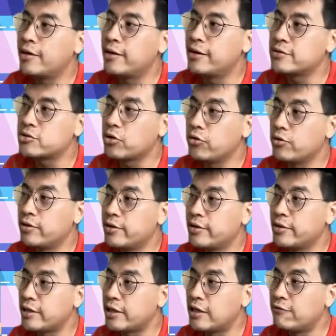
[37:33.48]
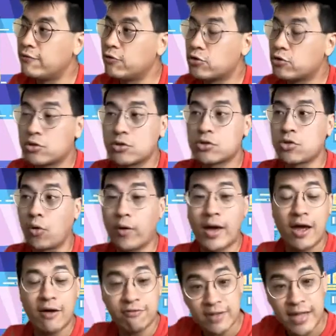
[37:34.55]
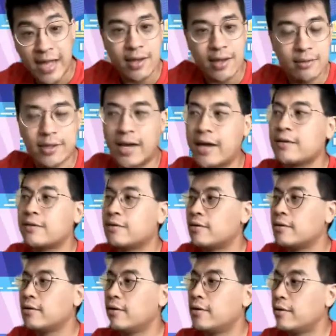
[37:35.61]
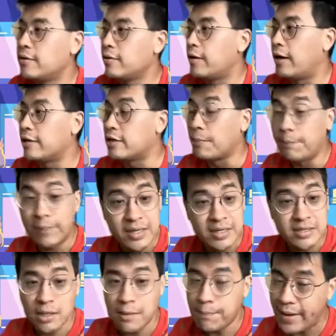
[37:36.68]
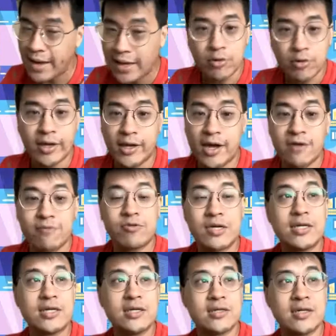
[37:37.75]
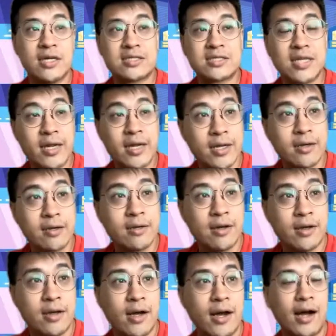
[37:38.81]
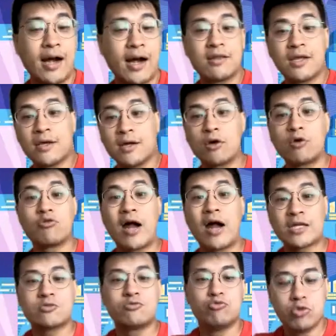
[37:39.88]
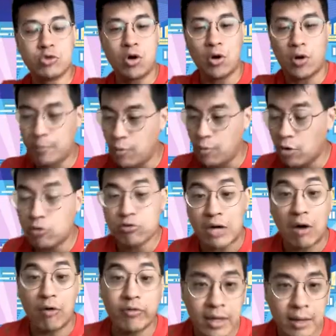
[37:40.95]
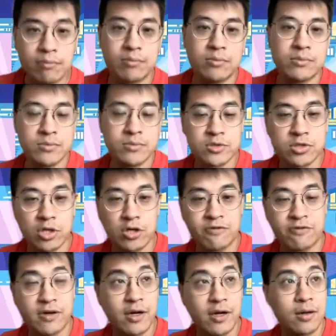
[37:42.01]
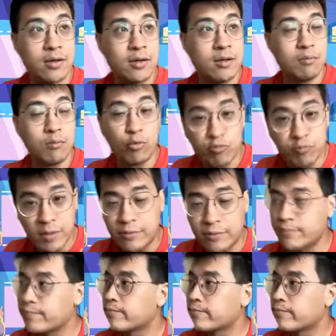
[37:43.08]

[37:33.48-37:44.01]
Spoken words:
So if you don't have that yet, the biggest impact you can have really is starting, I think, a grassroots or a more ground-up sort of a movement.